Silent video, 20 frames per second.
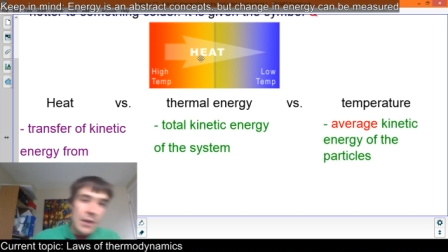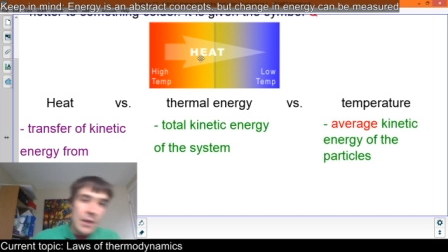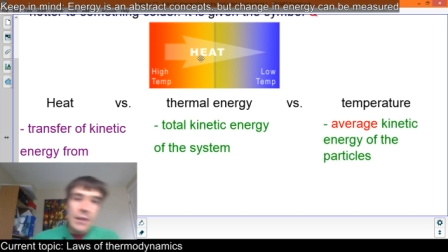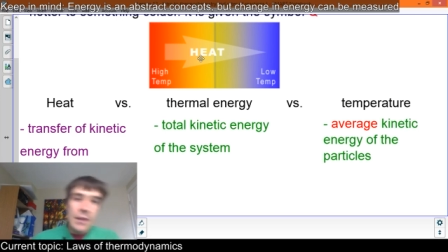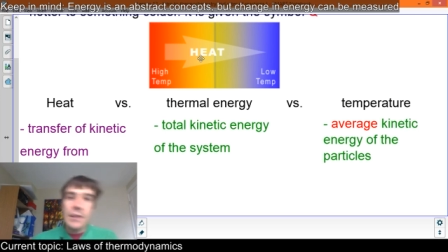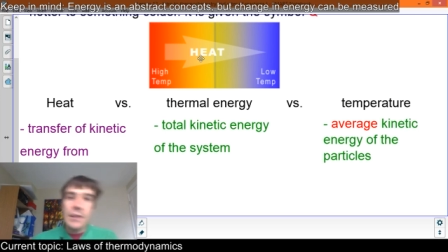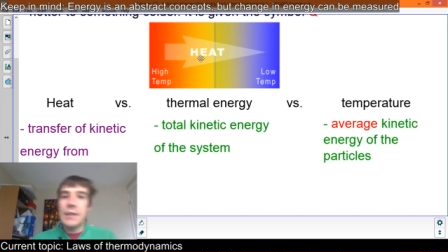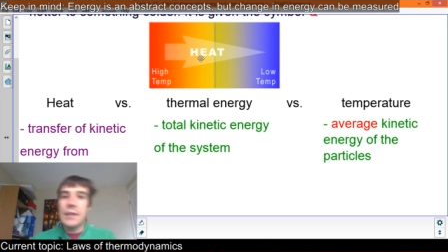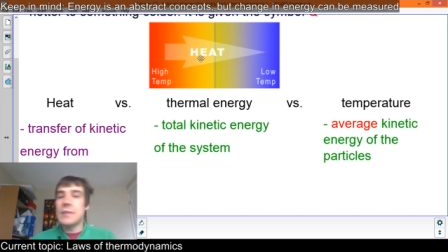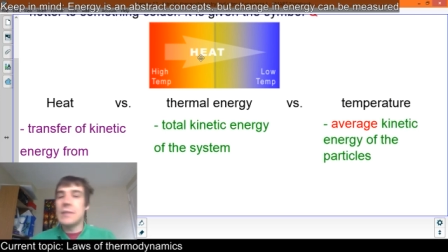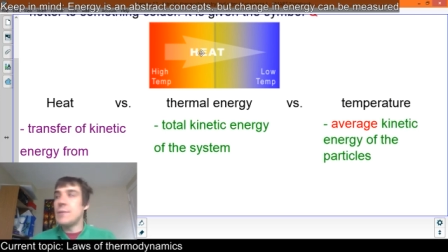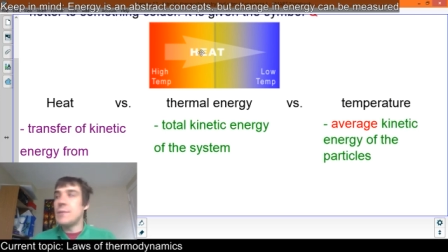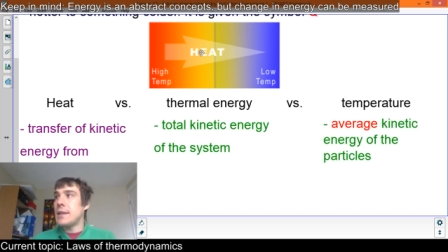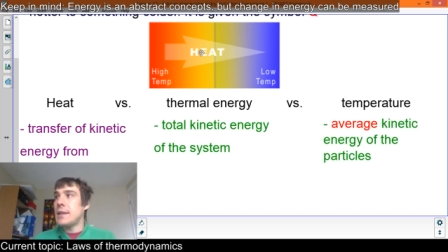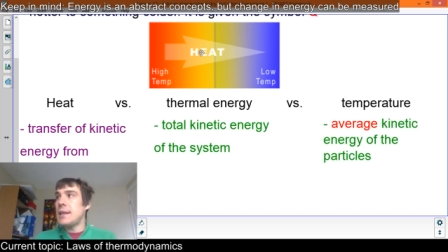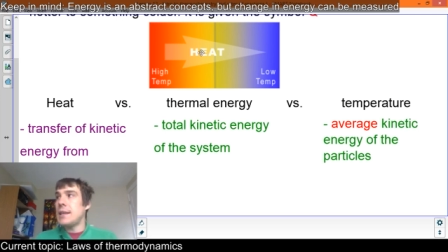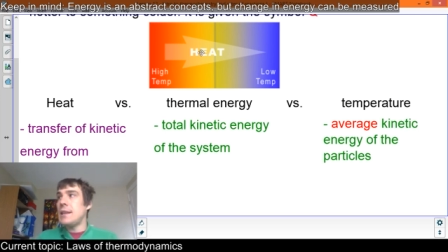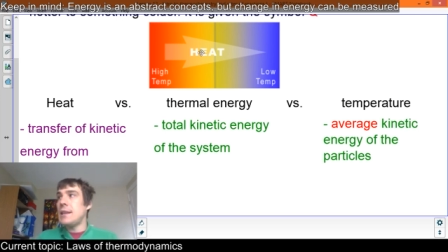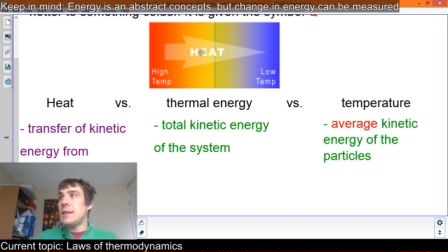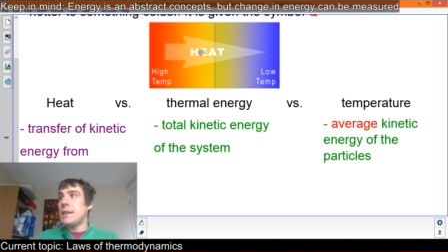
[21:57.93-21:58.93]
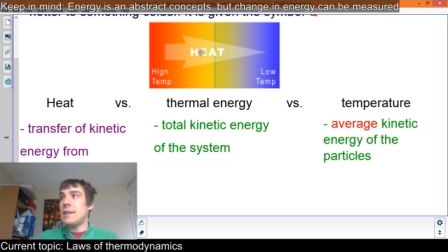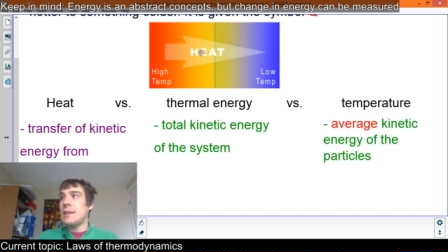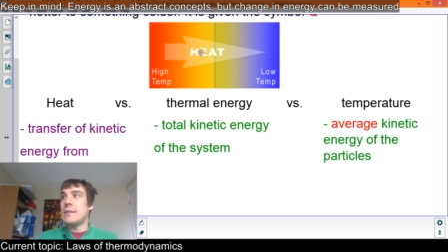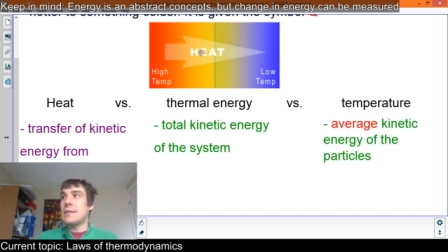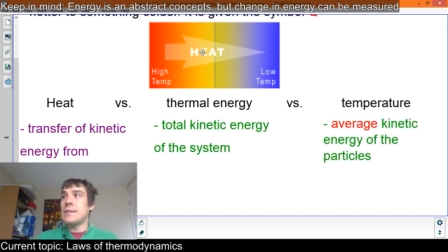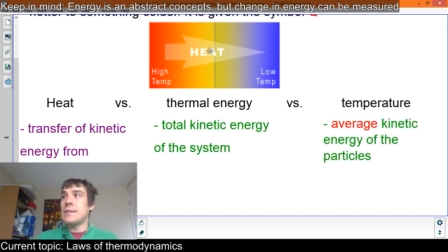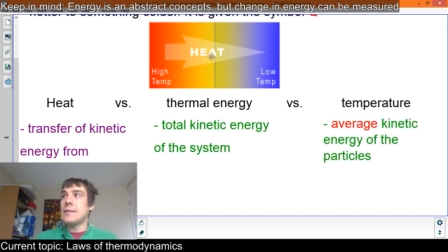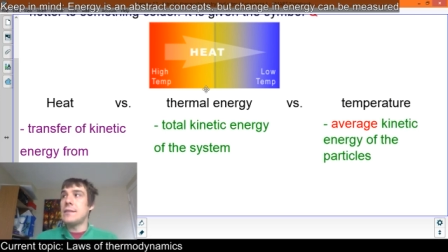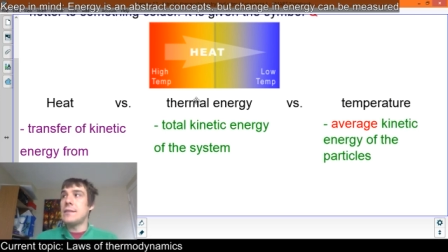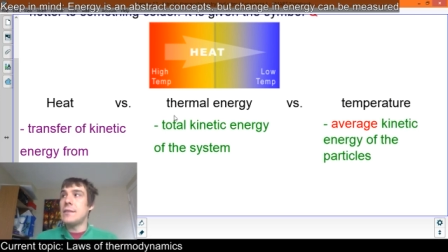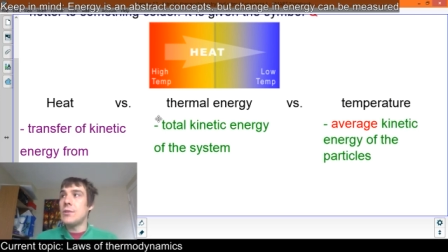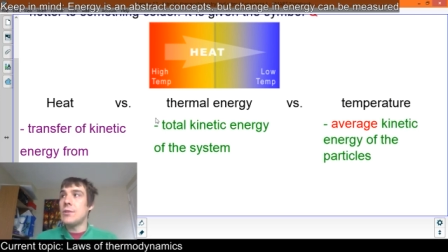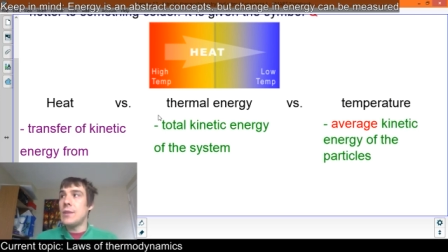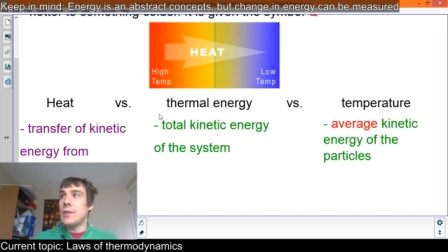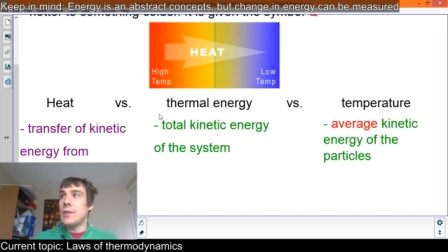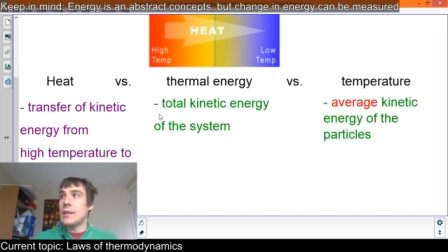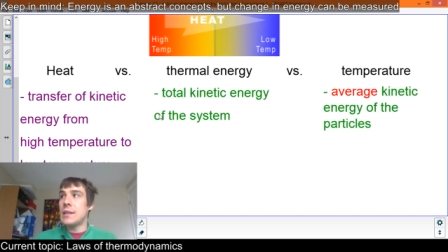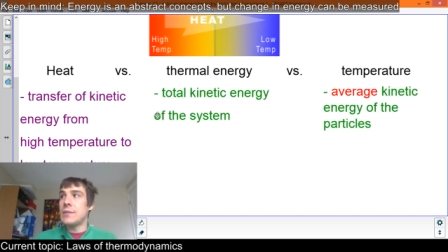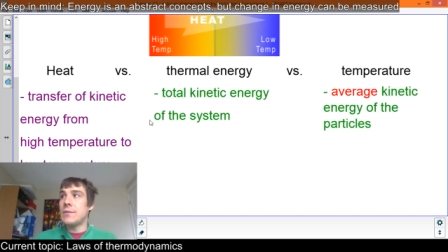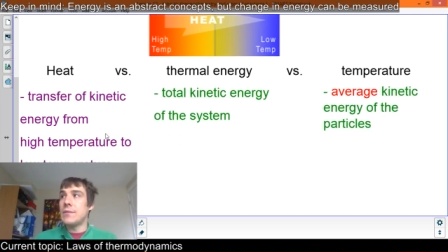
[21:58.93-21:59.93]
That is what heat is. It's the
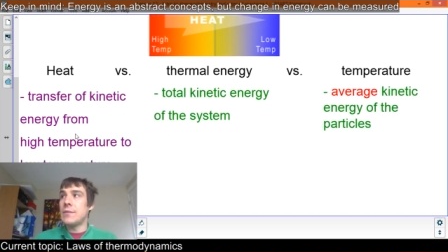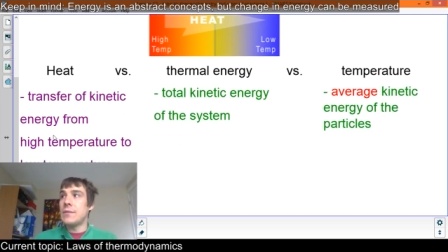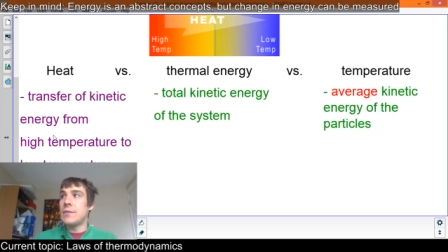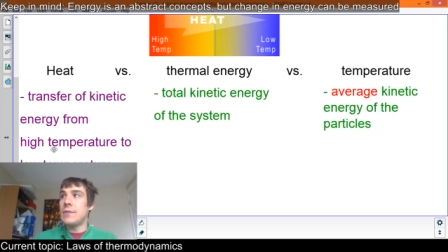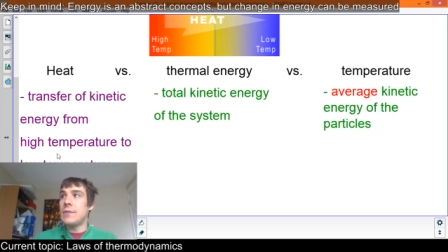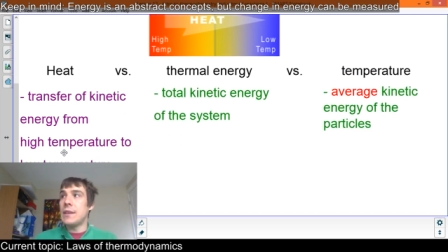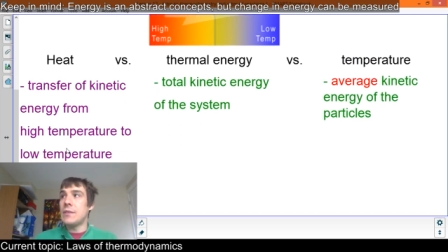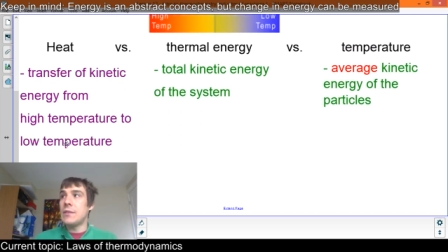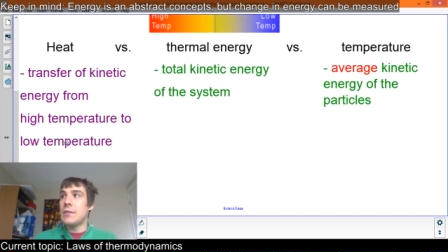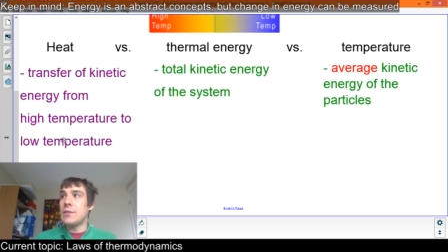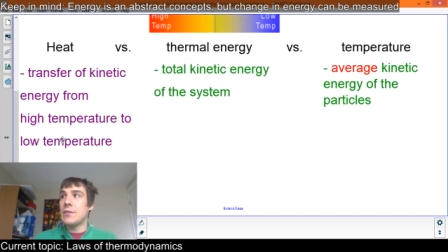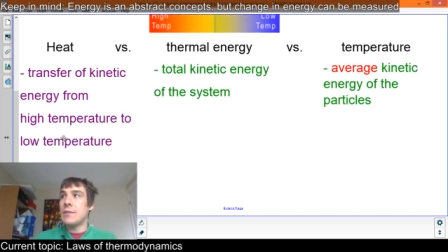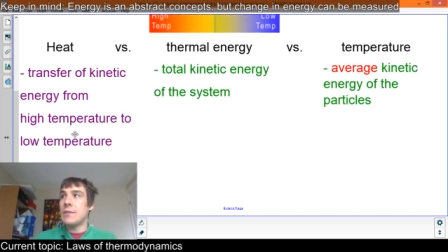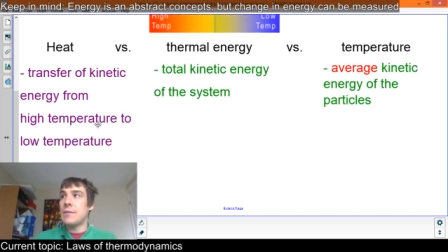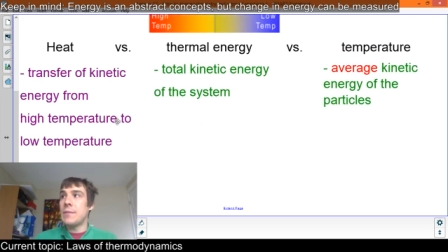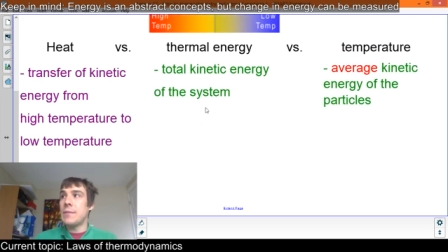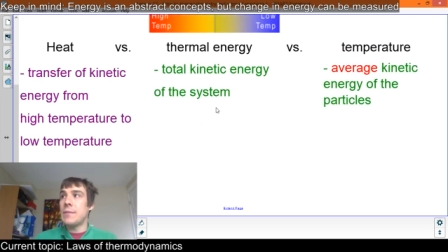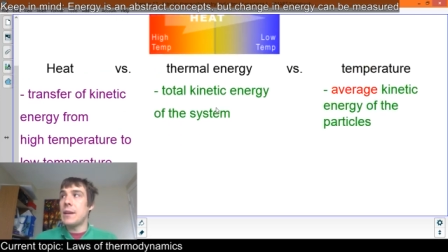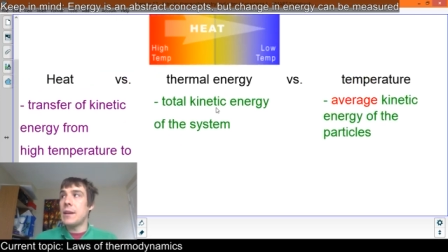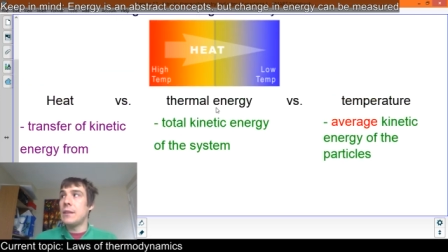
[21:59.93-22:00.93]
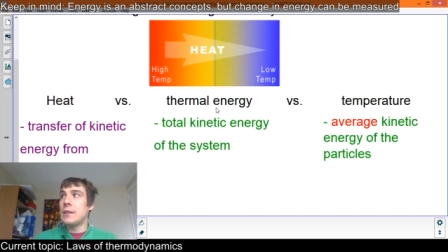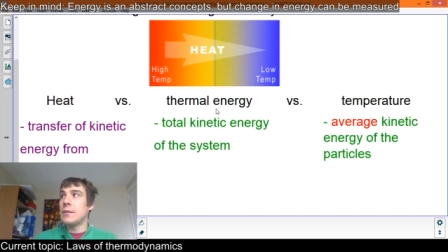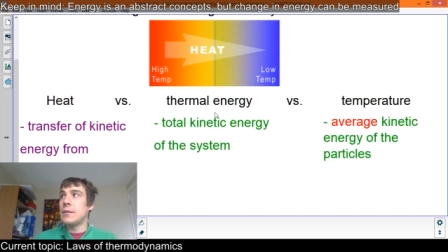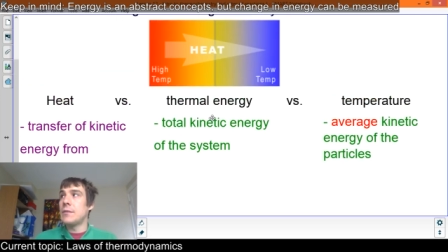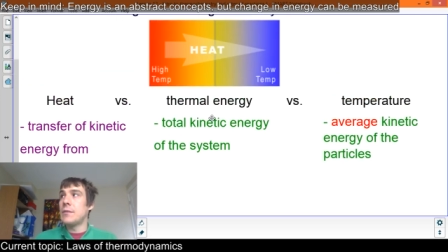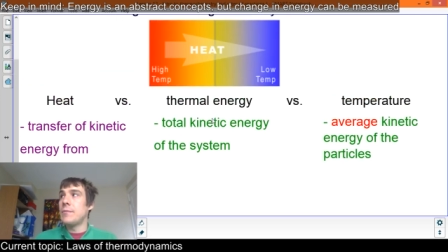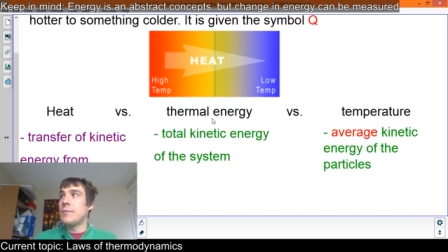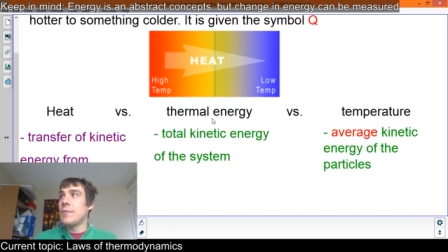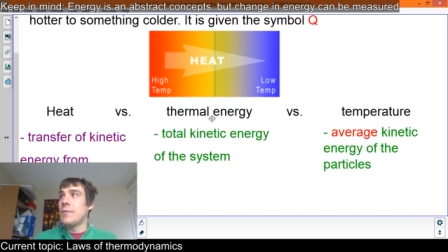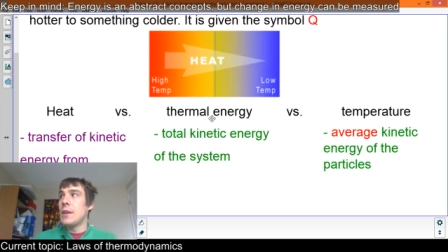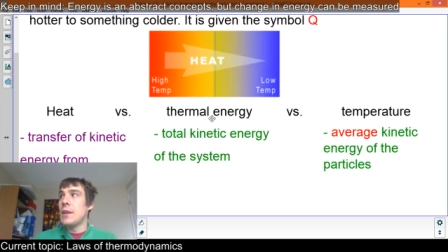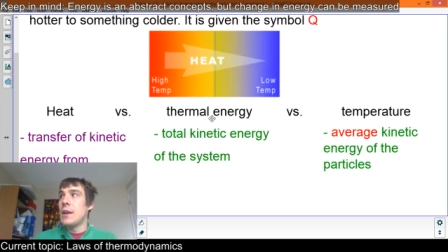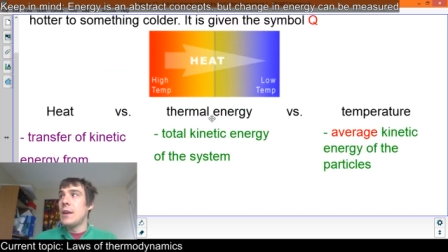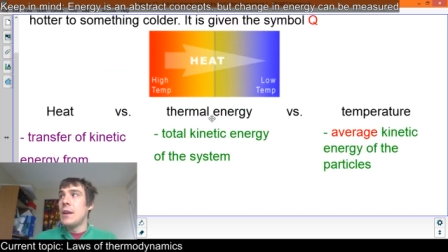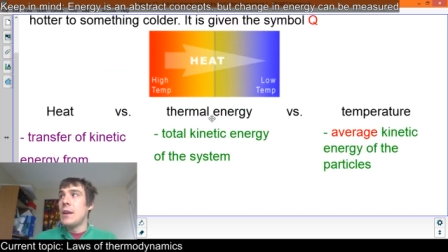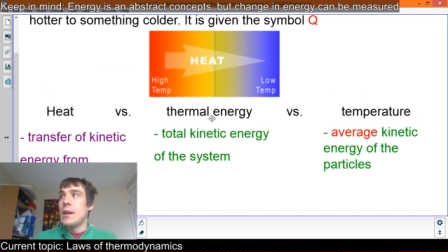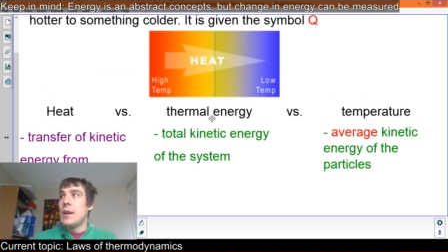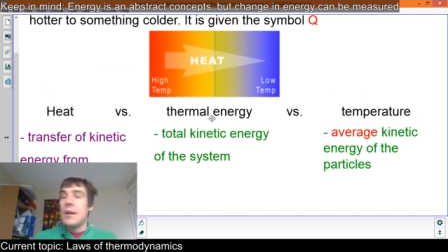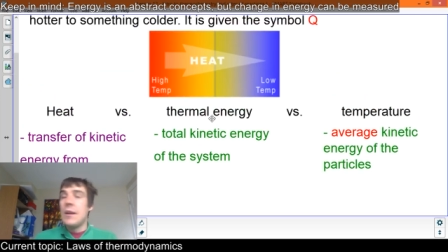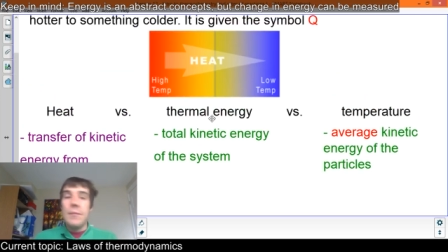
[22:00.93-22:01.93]
transfer of the energy from high to low.
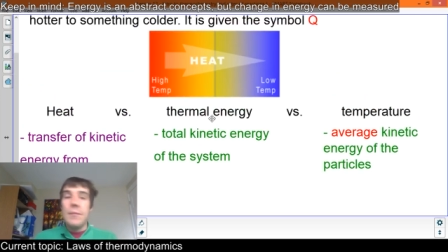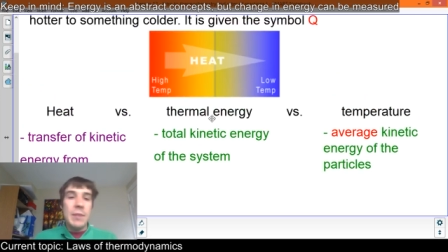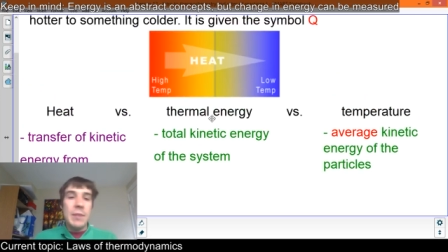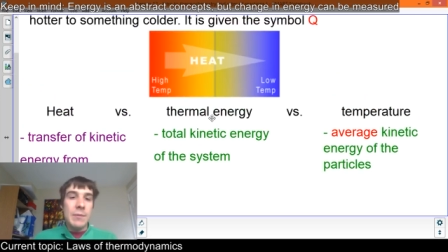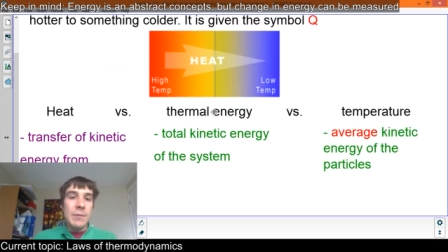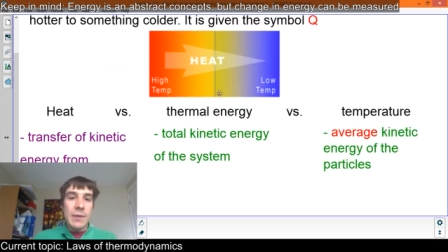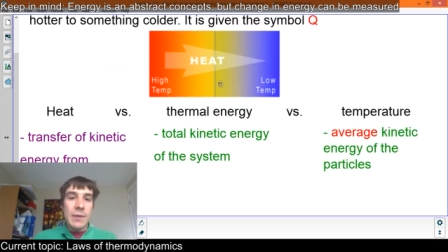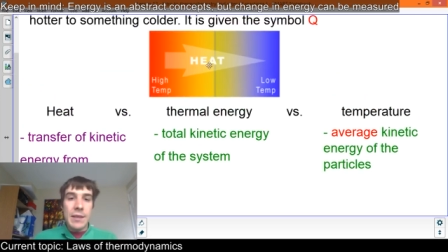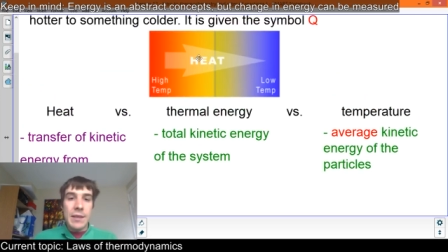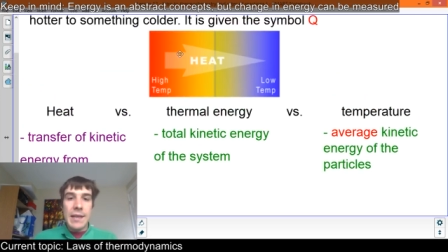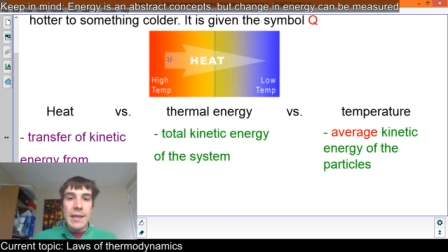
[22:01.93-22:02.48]
Meanwhile, the